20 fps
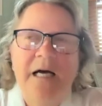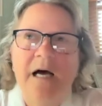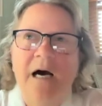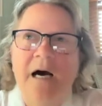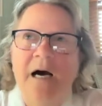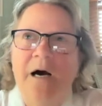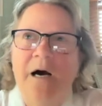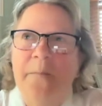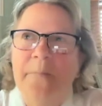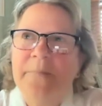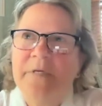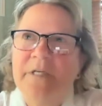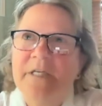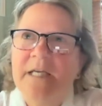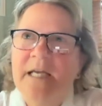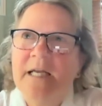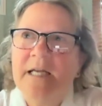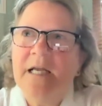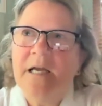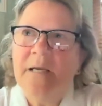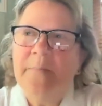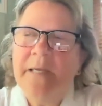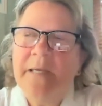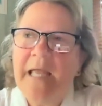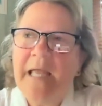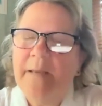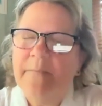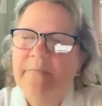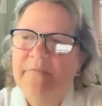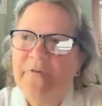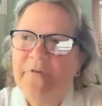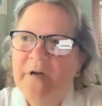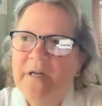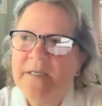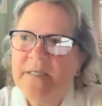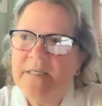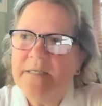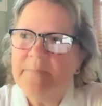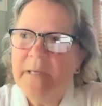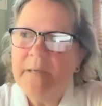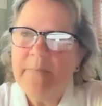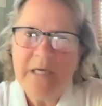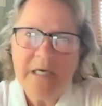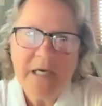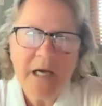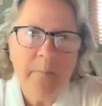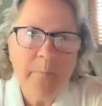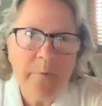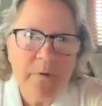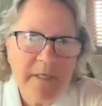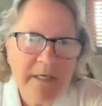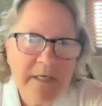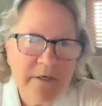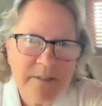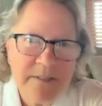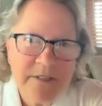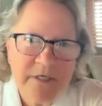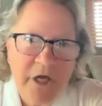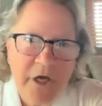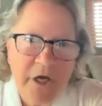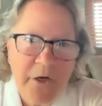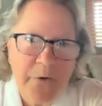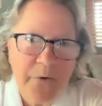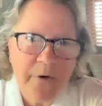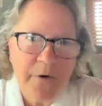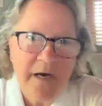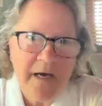um, she and I became friends maybe a couple of years ago.